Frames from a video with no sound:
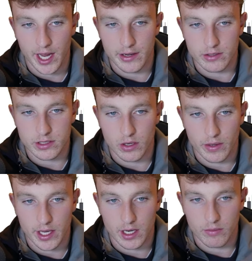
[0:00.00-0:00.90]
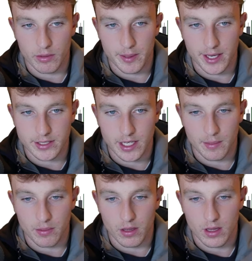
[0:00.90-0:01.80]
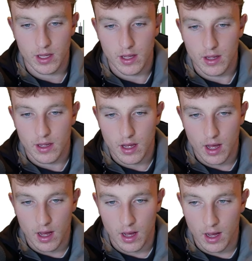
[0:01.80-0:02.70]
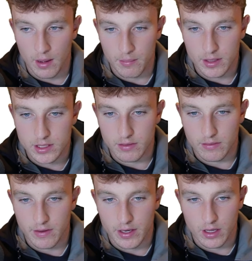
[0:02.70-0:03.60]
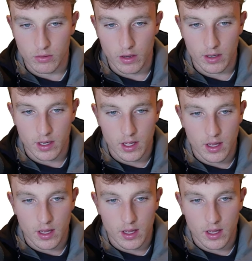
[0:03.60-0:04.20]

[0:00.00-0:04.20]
candles. So here would be an example. Let's see if I find another one.